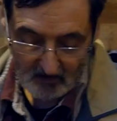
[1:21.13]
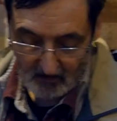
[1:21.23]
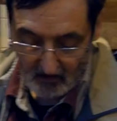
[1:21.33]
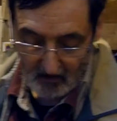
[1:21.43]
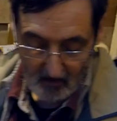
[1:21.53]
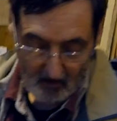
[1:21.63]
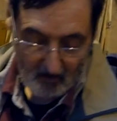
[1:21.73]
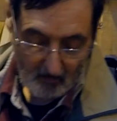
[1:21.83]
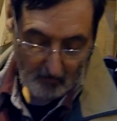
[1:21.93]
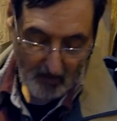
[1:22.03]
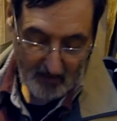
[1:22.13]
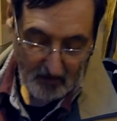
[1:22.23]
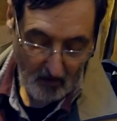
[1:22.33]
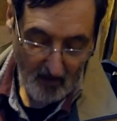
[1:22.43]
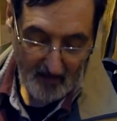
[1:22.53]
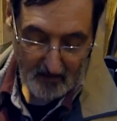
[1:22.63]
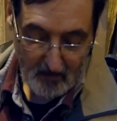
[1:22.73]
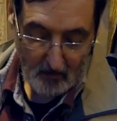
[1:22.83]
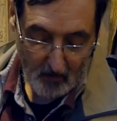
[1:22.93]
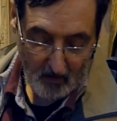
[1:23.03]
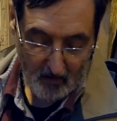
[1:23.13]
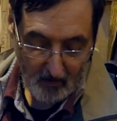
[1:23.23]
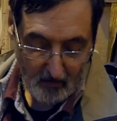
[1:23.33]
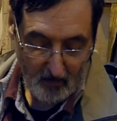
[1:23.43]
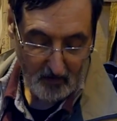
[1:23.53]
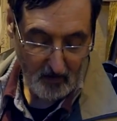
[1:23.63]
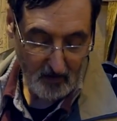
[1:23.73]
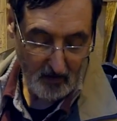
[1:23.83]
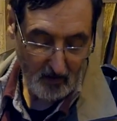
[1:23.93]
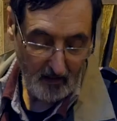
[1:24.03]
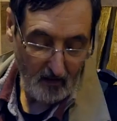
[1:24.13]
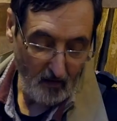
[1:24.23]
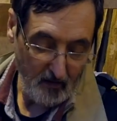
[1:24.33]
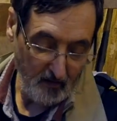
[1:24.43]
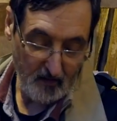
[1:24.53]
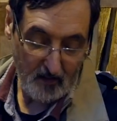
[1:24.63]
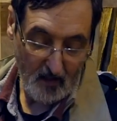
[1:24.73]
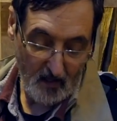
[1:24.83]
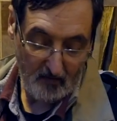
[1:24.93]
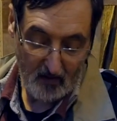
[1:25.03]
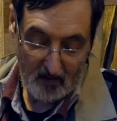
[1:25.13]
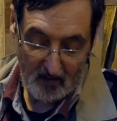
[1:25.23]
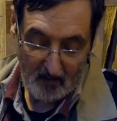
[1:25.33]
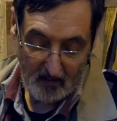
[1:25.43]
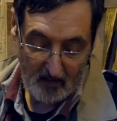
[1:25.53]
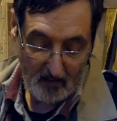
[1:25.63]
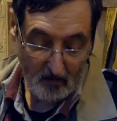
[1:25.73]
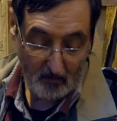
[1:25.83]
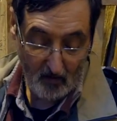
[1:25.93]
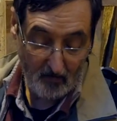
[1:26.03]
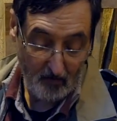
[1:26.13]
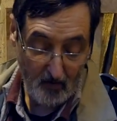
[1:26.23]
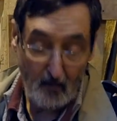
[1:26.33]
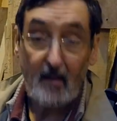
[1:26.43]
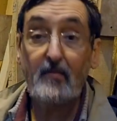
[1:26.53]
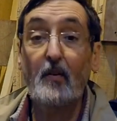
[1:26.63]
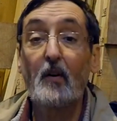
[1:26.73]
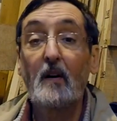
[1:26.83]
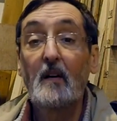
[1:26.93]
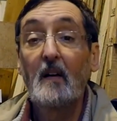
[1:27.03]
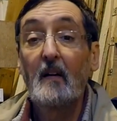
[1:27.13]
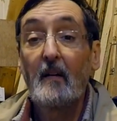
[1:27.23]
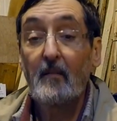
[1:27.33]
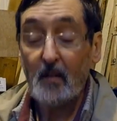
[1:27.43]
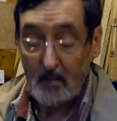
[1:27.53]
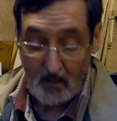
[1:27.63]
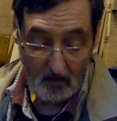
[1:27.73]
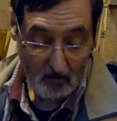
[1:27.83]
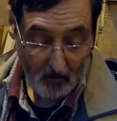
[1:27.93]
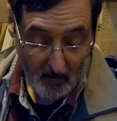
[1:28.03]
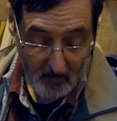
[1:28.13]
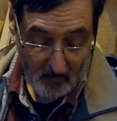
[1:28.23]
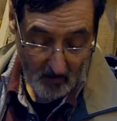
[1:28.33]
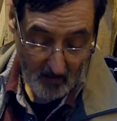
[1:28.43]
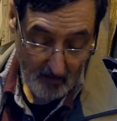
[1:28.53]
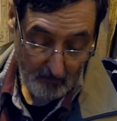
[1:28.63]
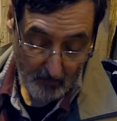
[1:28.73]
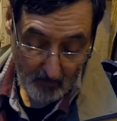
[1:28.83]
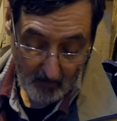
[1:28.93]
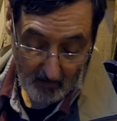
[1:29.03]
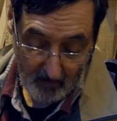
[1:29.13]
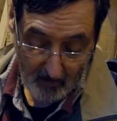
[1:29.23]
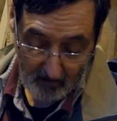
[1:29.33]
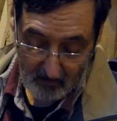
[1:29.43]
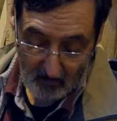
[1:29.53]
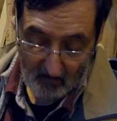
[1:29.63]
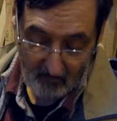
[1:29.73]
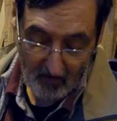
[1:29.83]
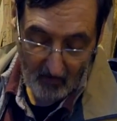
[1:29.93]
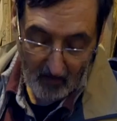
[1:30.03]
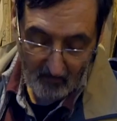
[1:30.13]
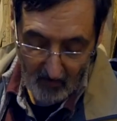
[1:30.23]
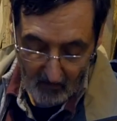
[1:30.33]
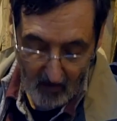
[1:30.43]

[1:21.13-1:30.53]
the plaster lats that were going across the ceiling or the underside of a ceiling here. So I've got a 3x4 that's in great shape. It's got very, very